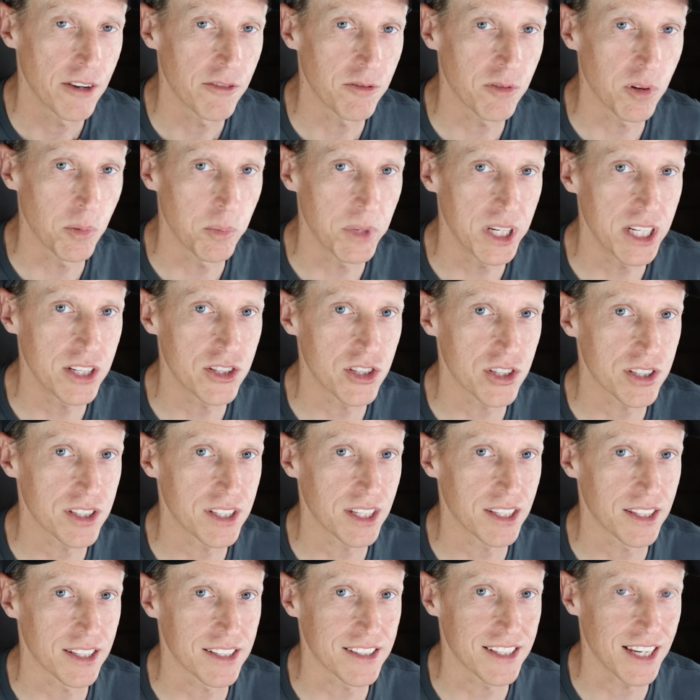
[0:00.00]
for me, just
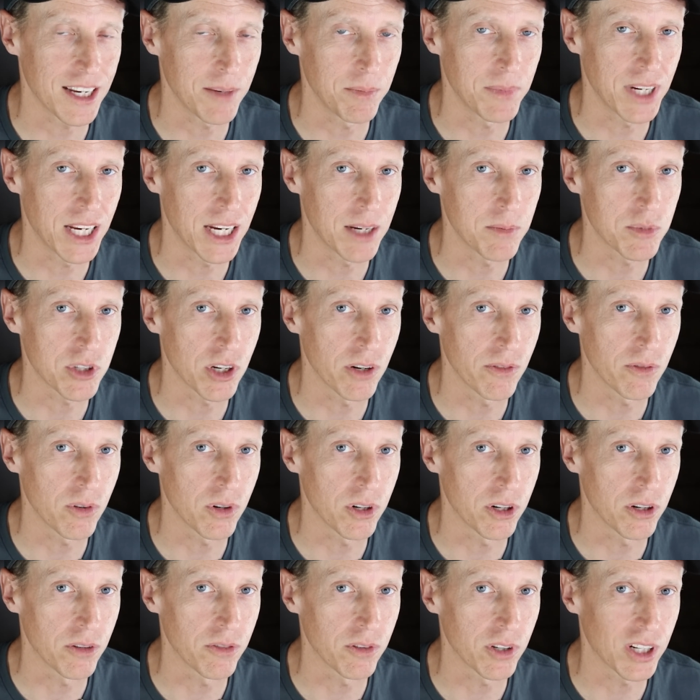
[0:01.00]
seeing the same names over
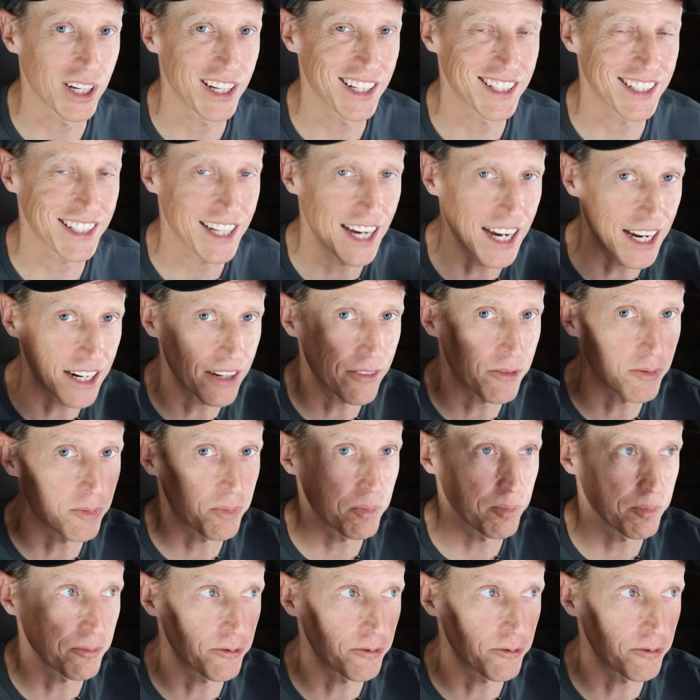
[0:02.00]
and over again kind of